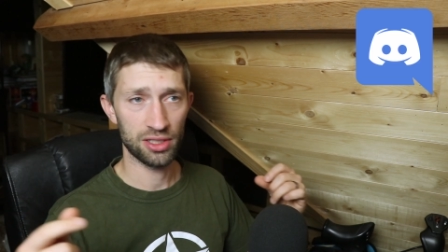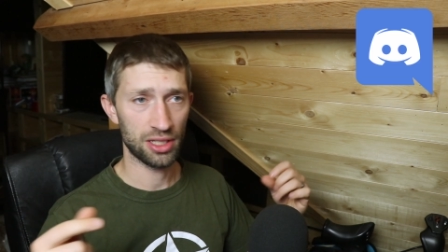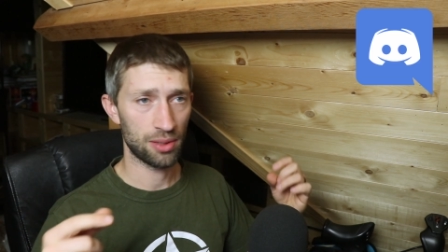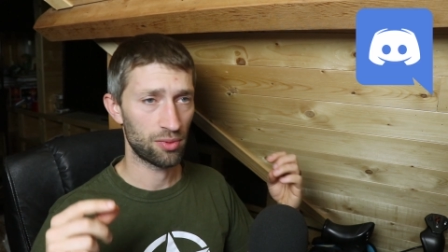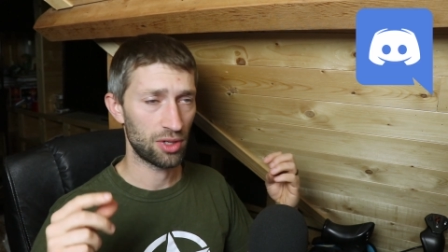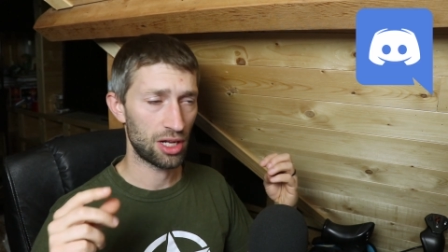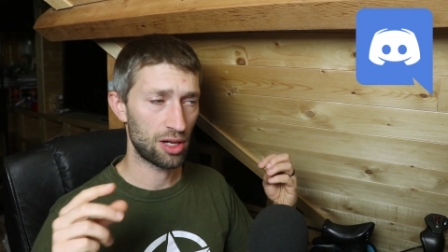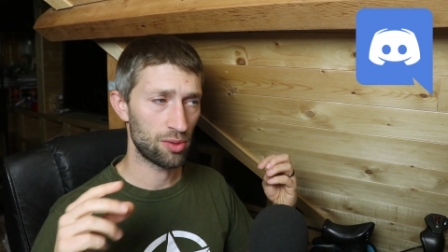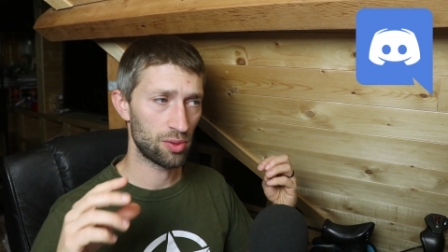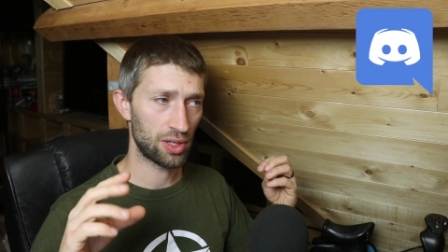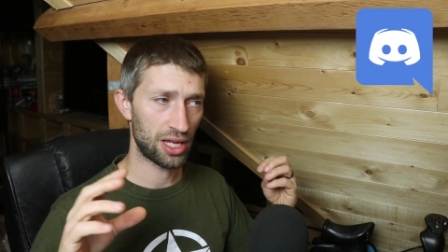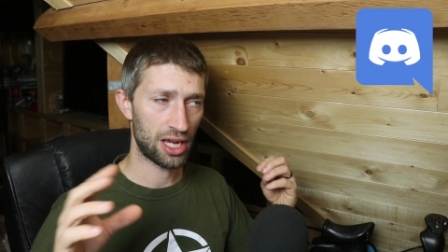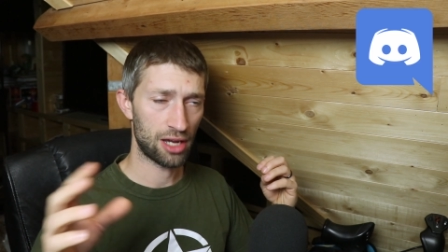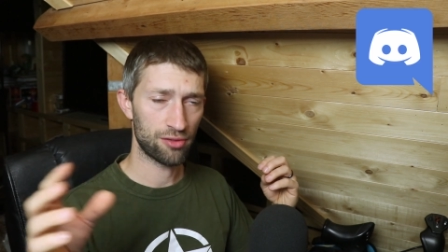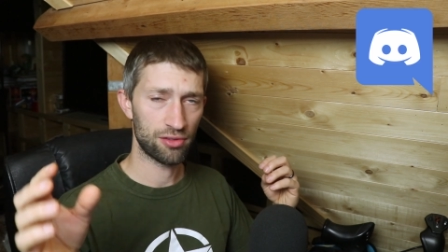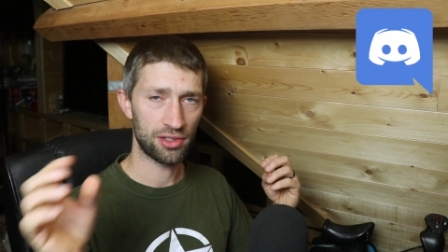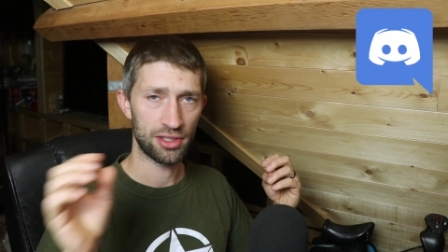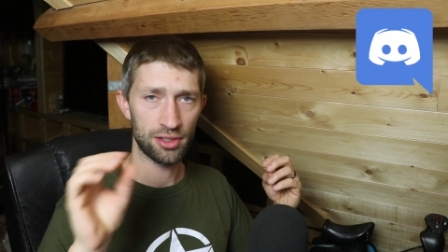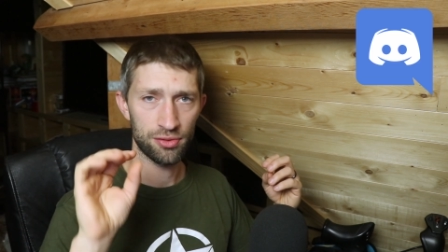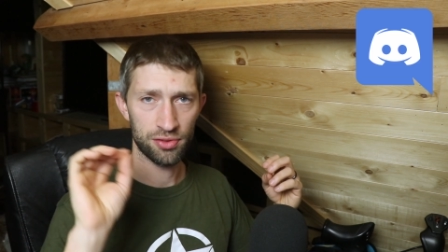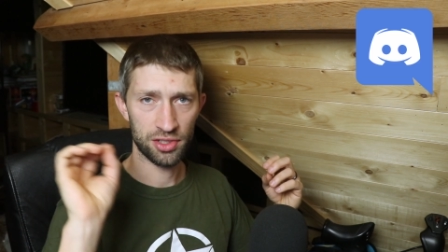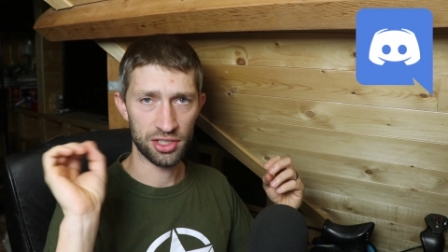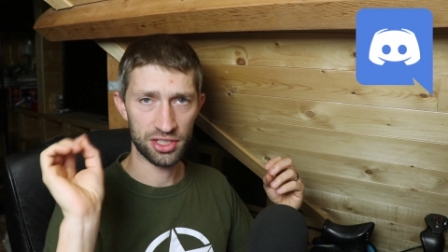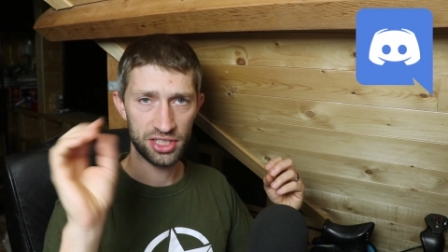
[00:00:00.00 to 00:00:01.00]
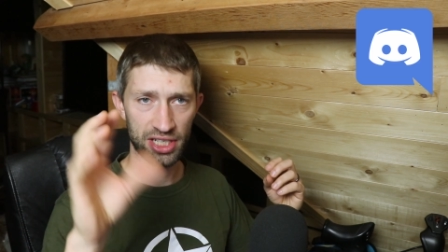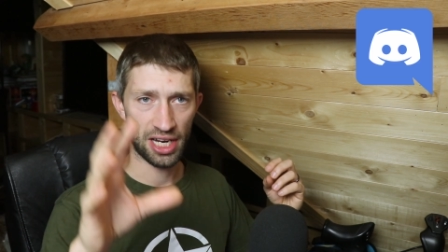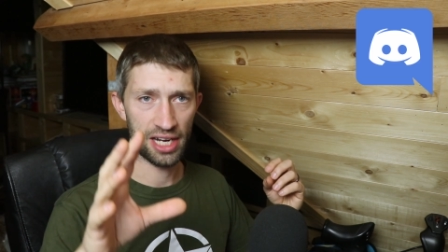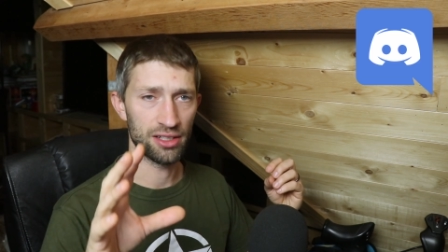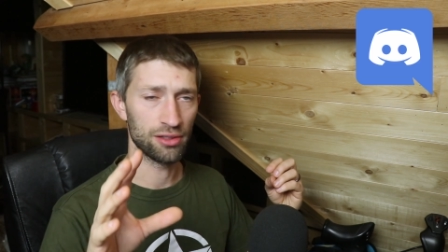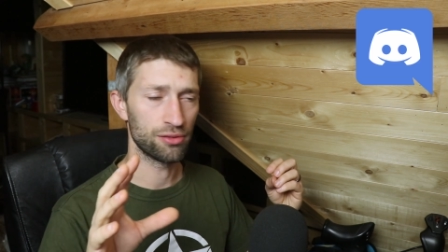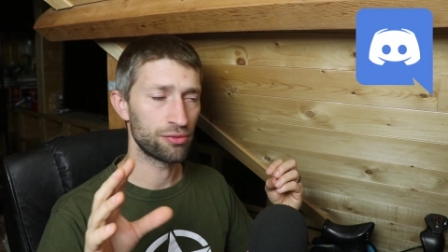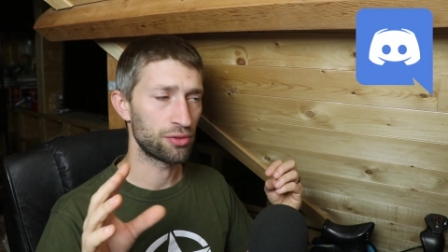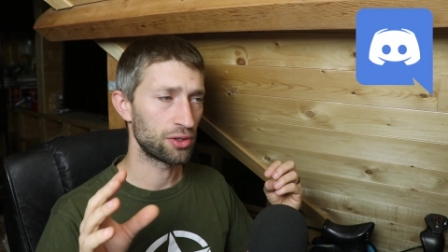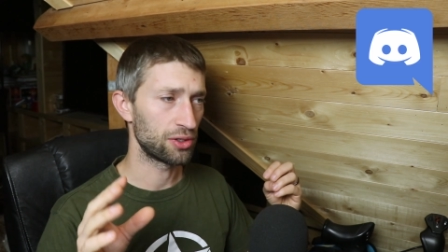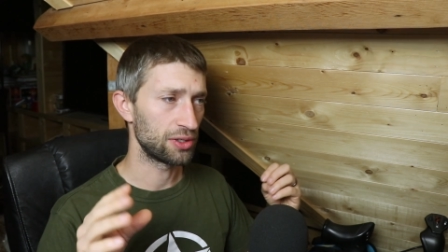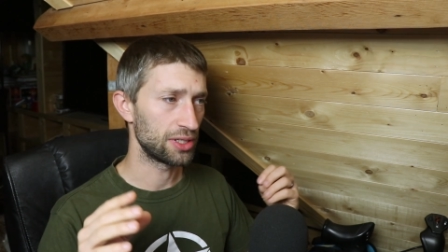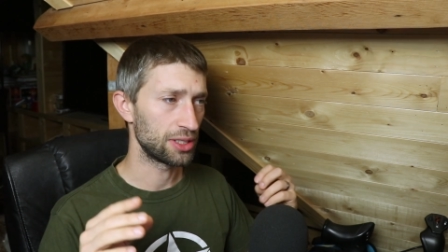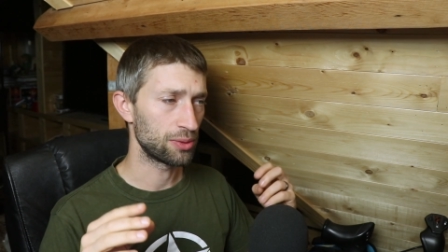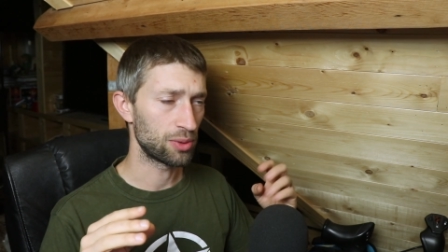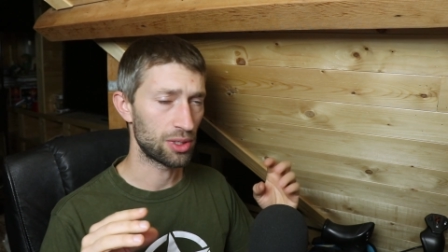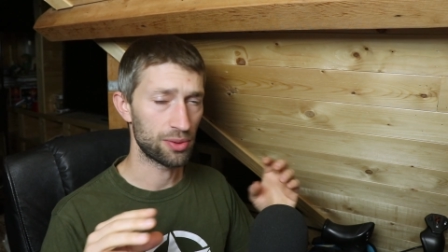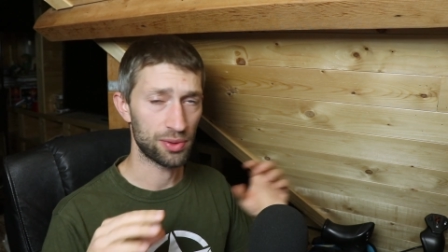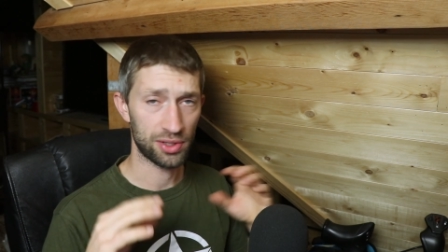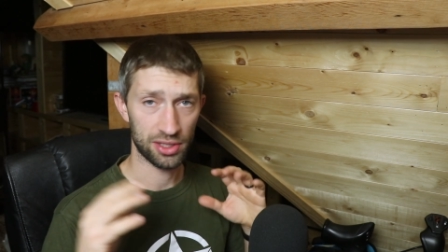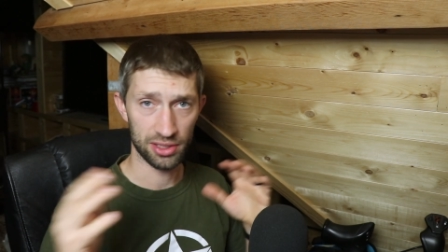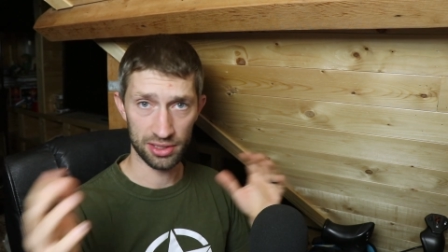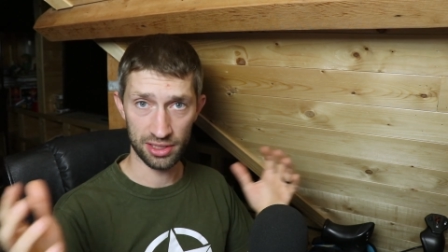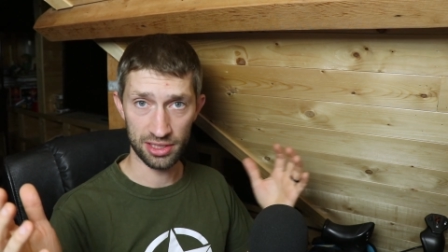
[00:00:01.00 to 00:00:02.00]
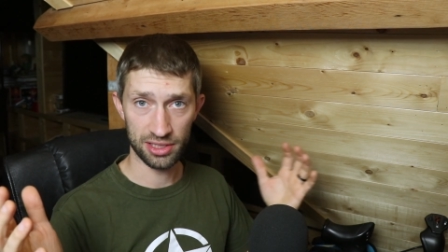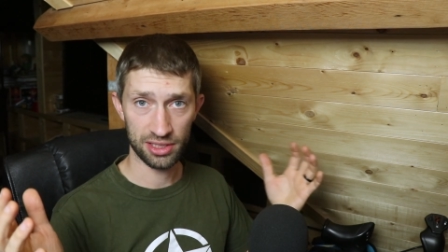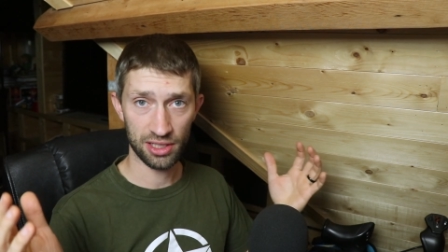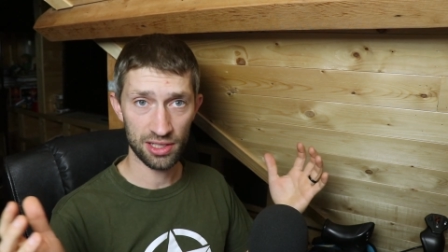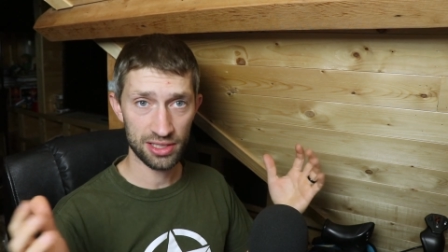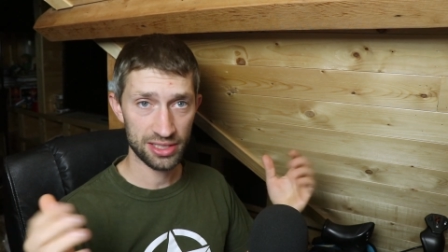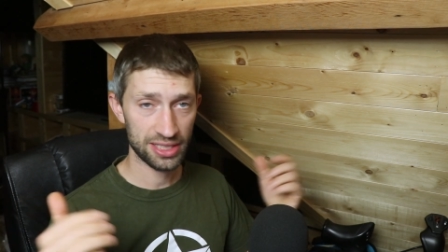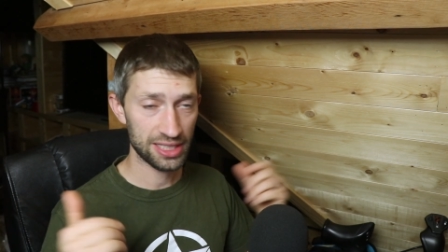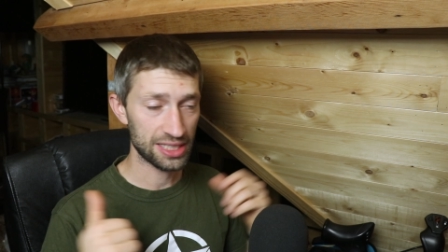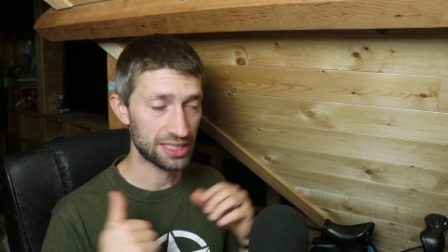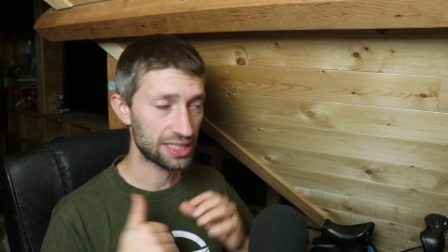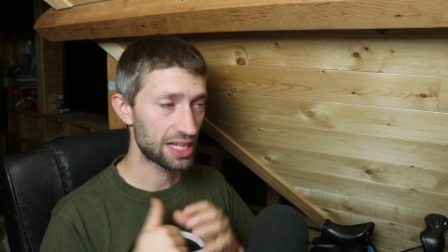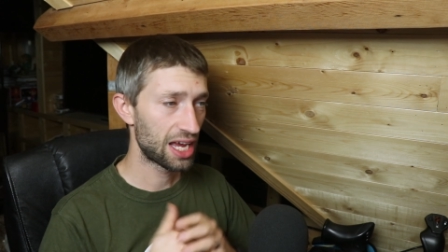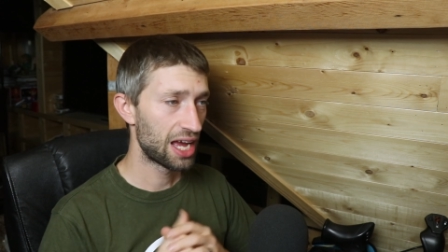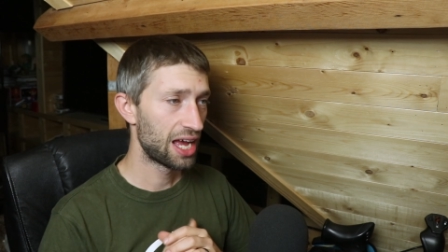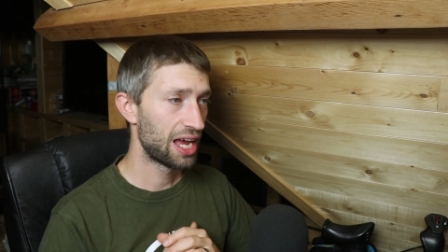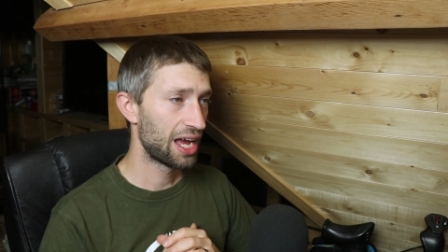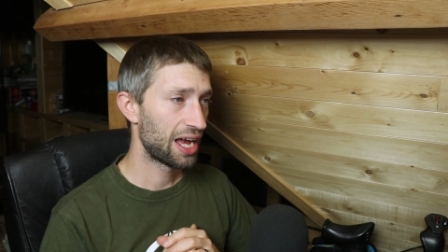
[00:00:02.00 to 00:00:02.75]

I, I will have a different channel for it where we can discuss this